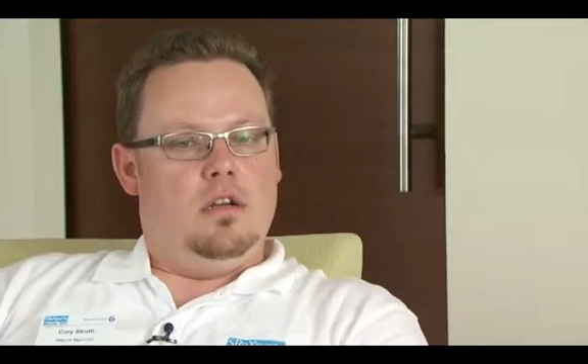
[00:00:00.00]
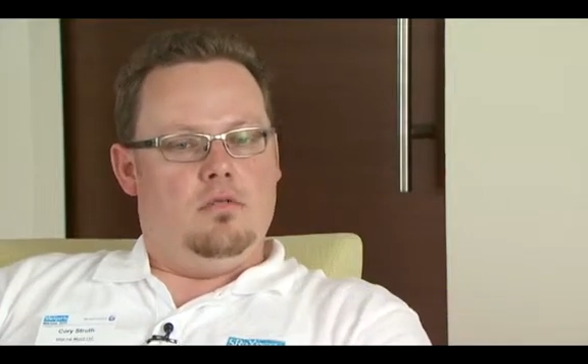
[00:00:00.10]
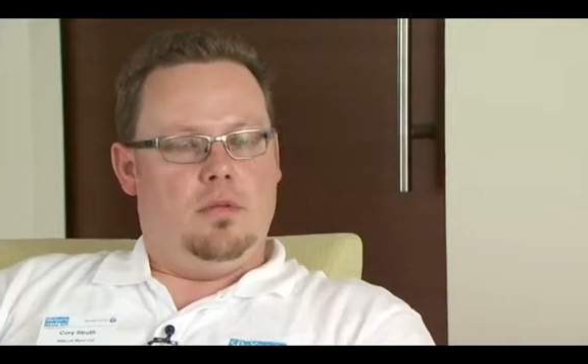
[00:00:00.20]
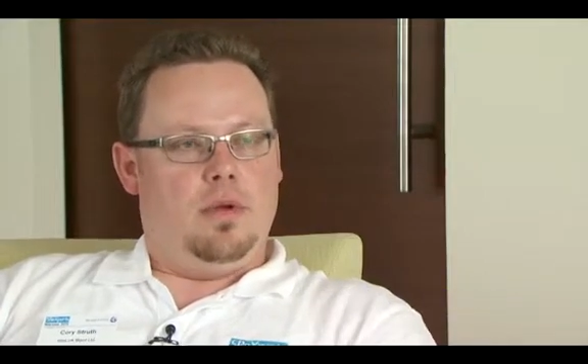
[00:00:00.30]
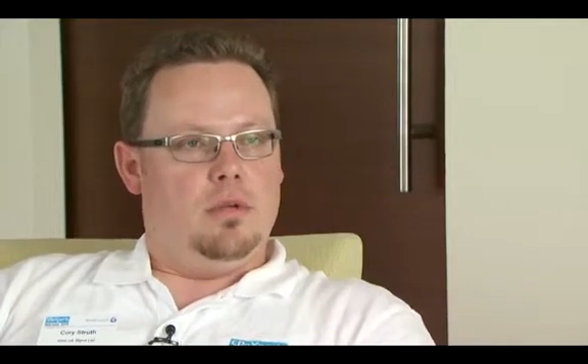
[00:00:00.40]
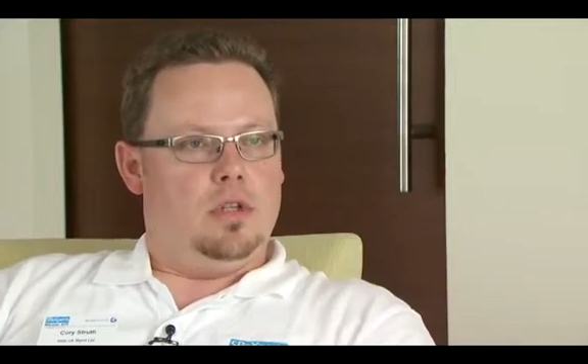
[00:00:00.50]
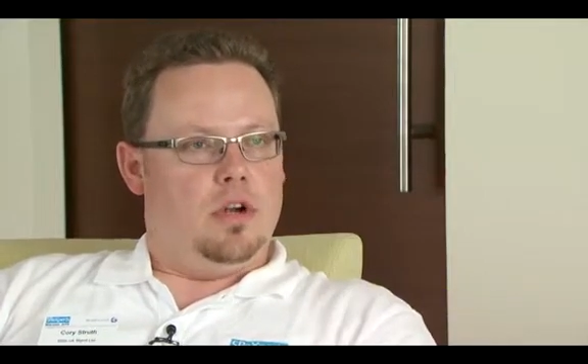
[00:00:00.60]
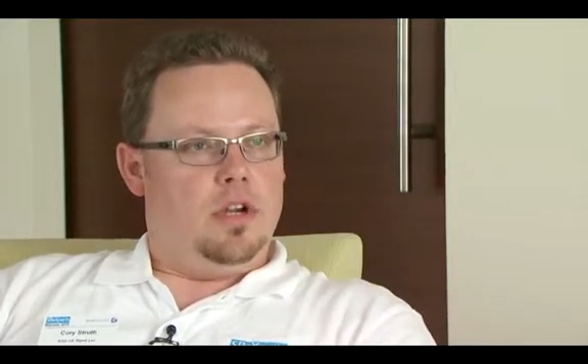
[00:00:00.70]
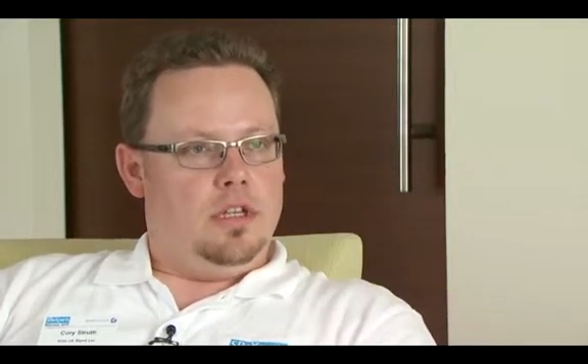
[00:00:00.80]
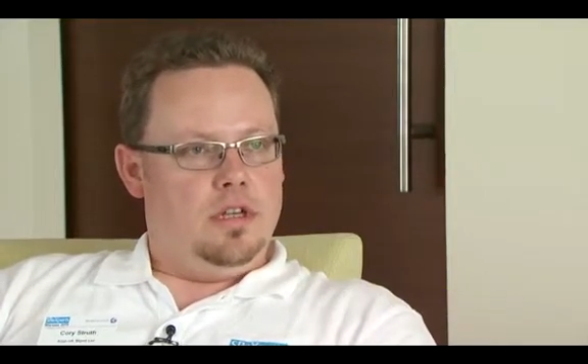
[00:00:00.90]
we were
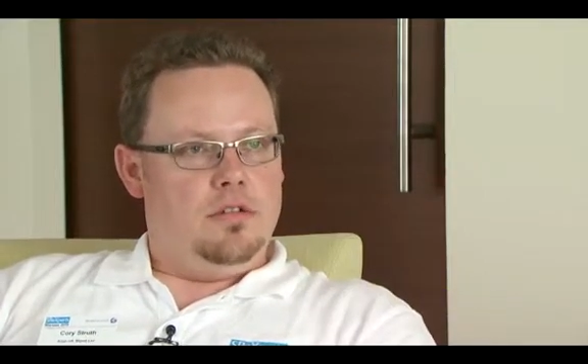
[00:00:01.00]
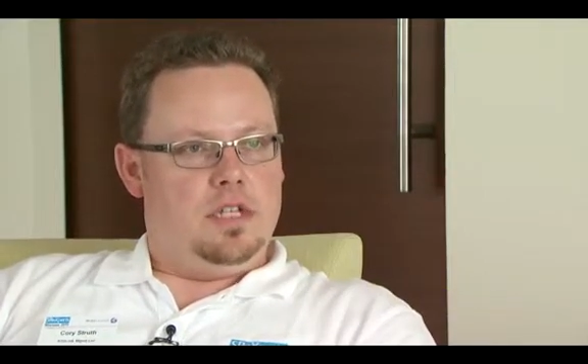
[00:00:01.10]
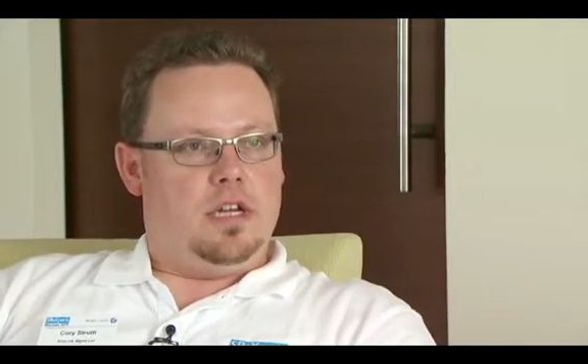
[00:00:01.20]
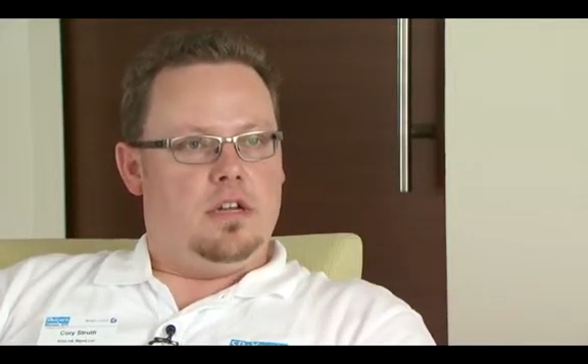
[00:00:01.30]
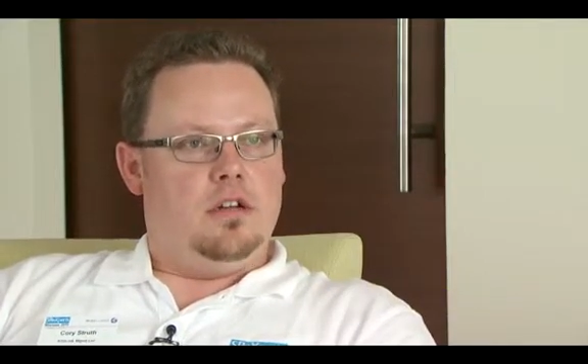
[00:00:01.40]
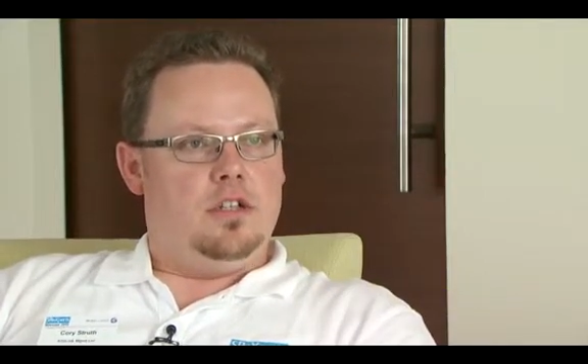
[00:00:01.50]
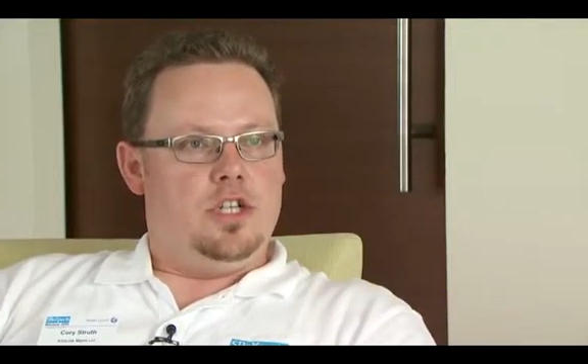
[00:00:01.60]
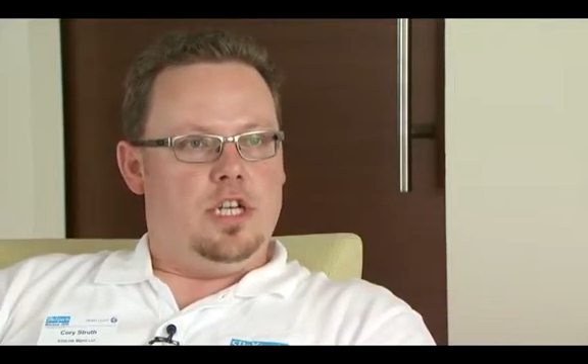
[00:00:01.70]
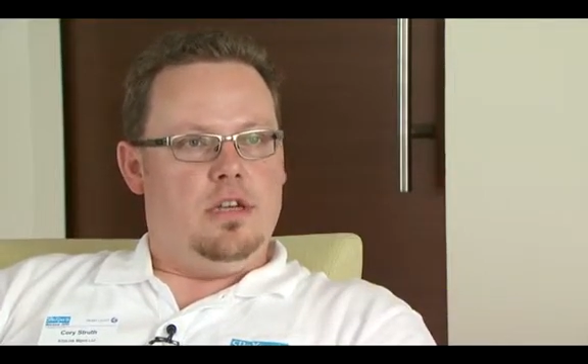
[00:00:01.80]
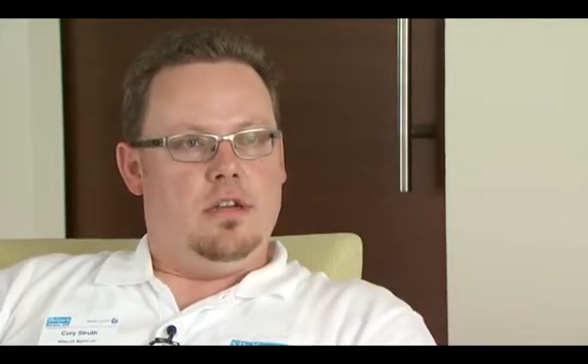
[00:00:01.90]
learning the new
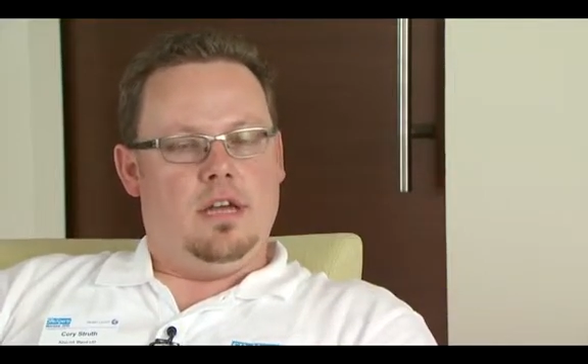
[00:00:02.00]
technology.